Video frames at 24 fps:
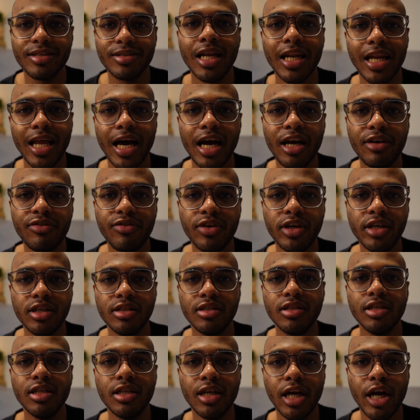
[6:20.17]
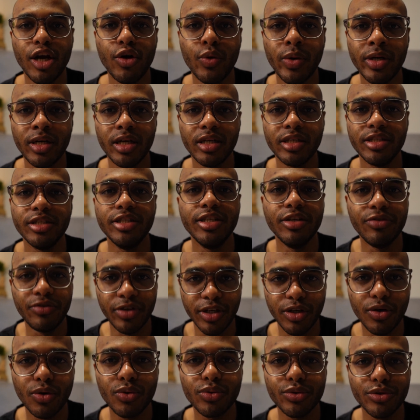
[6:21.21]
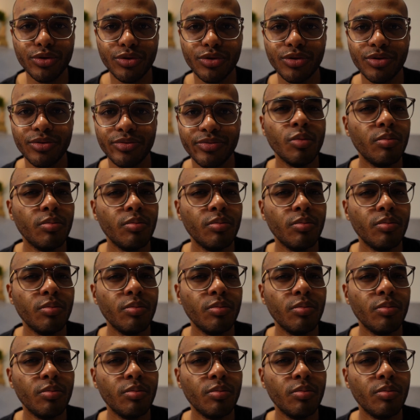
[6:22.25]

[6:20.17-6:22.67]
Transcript: Life is inherently difficult,